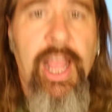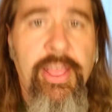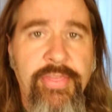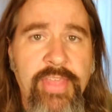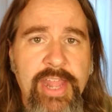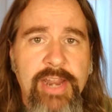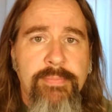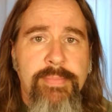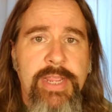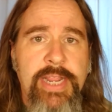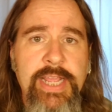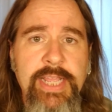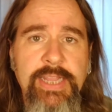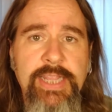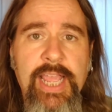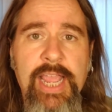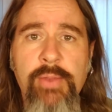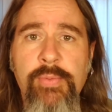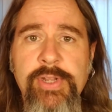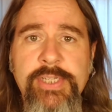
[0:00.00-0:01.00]
And then
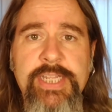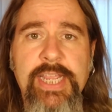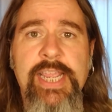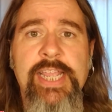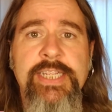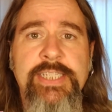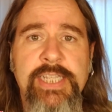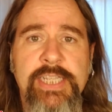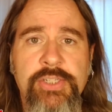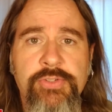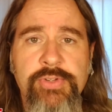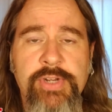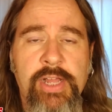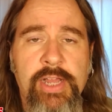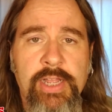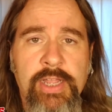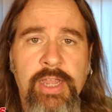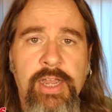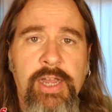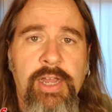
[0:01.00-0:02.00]
immediately I went to
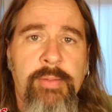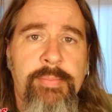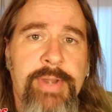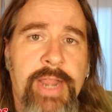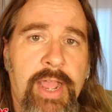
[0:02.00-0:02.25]
Ancestry.com.